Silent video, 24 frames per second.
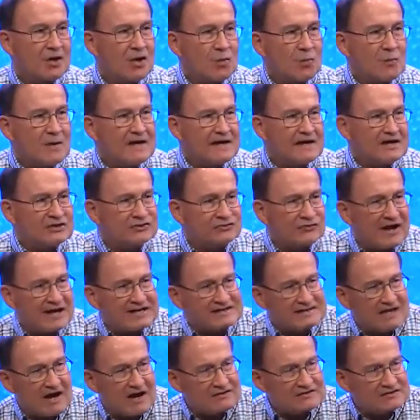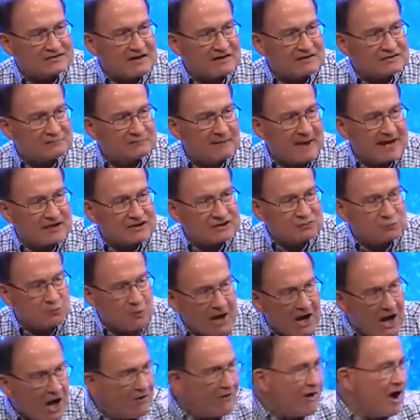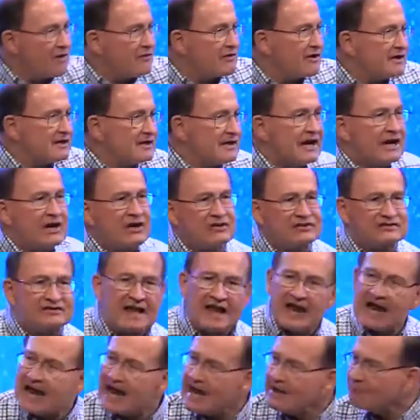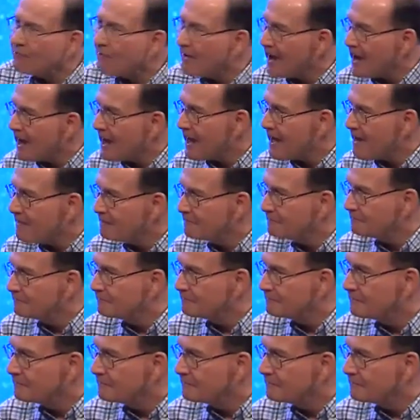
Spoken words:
We can trace ourselves back 1,200 years to Abraham.